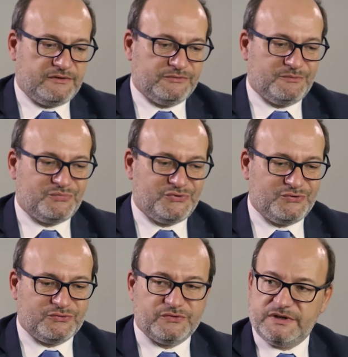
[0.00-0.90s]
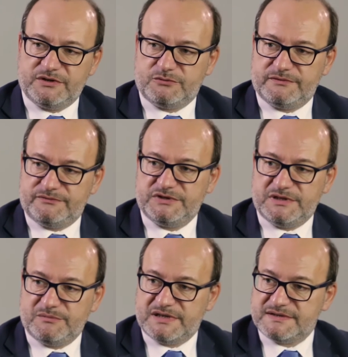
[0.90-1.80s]
on a pure equal
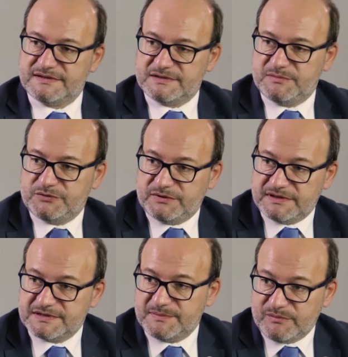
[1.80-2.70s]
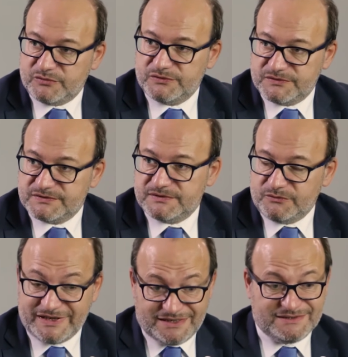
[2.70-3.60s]
footing basis between its members,
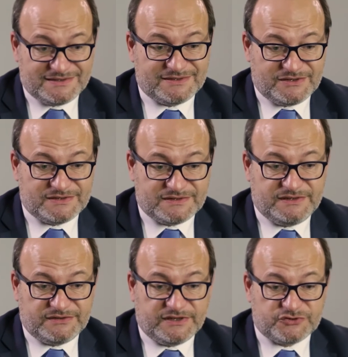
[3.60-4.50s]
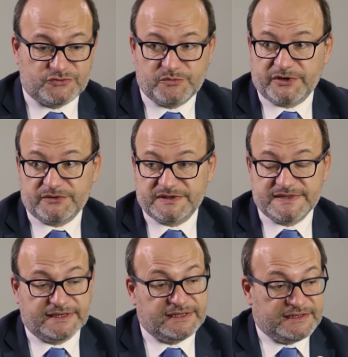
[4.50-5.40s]
we can discuss international
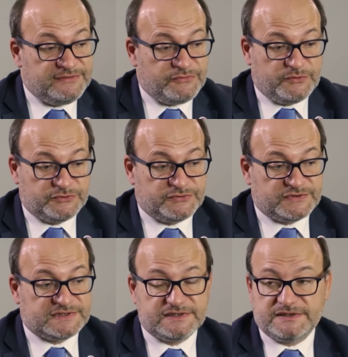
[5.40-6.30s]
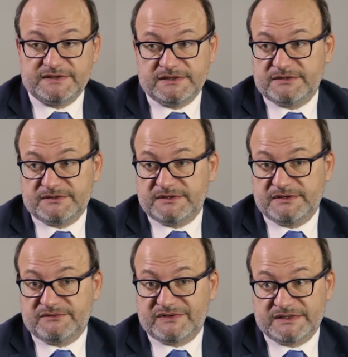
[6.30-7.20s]
priorities. And if we want to succeed
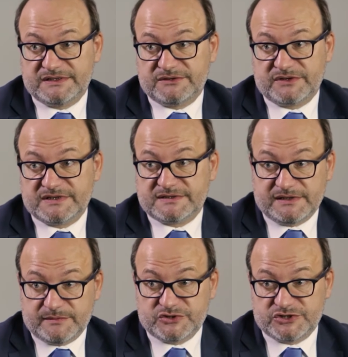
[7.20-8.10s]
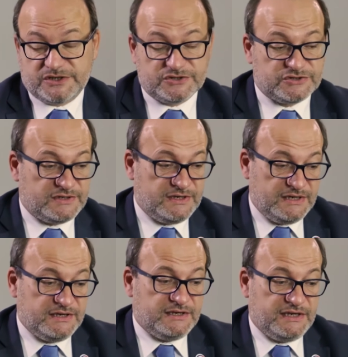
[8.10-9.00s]
in fighting against climate change,
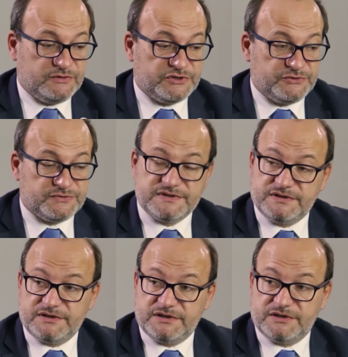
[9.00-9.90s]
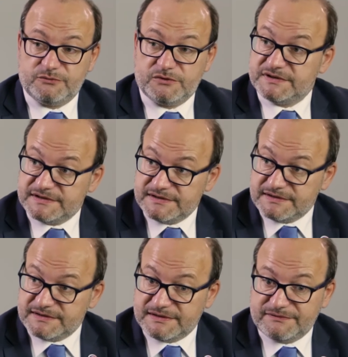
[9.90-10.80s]
in reducing
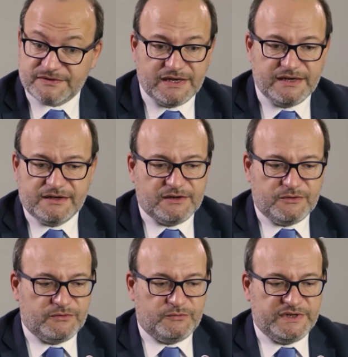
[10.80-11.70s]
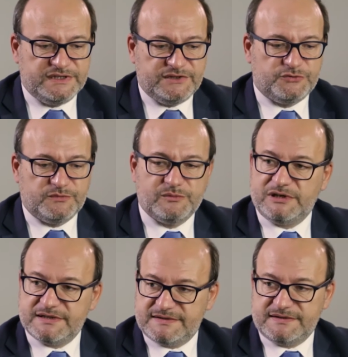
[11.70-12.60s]
inequalities, if we need to
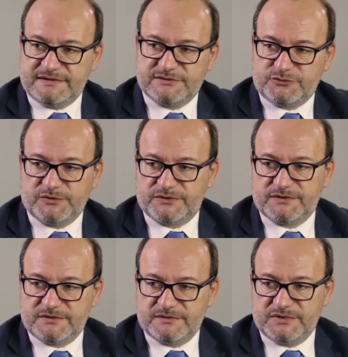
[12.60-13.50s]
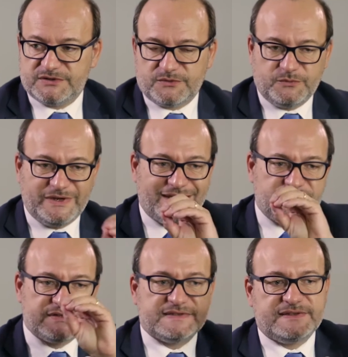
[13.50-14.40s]
mobilize these instruments. Because we
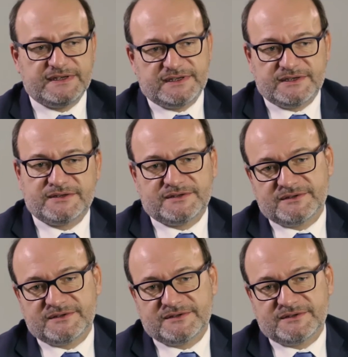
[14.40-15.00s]
cannot stay